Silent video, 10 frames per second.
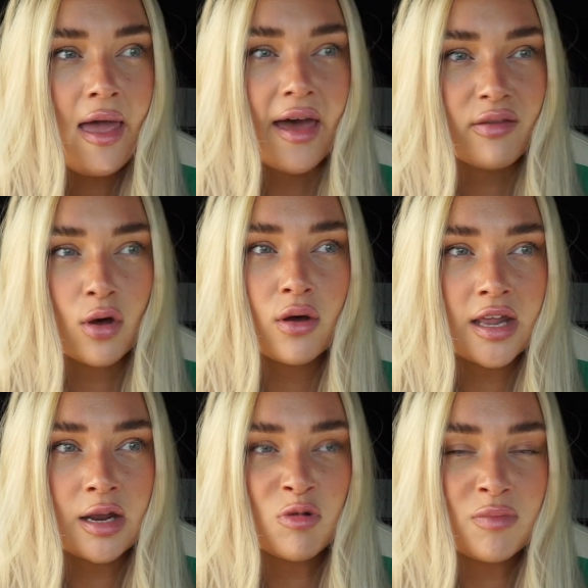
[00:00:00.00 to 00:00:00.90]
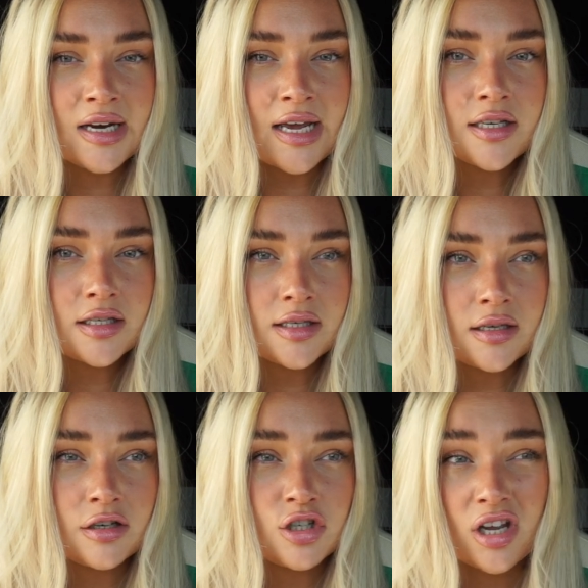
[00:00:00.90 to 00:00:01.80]
I thought that it would be nice
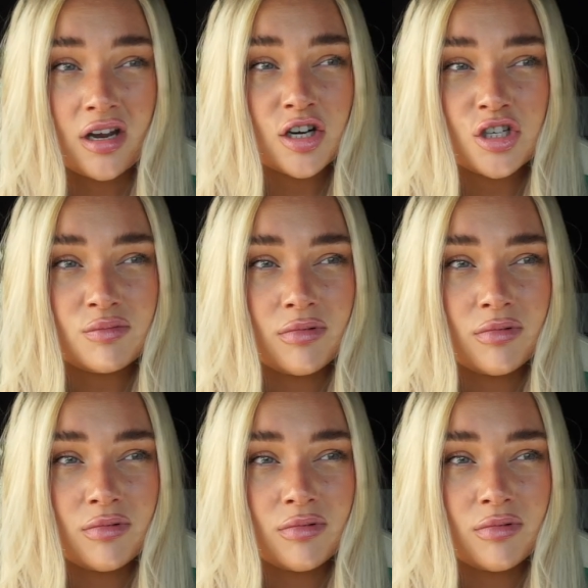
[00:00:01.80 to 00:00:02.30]
to share just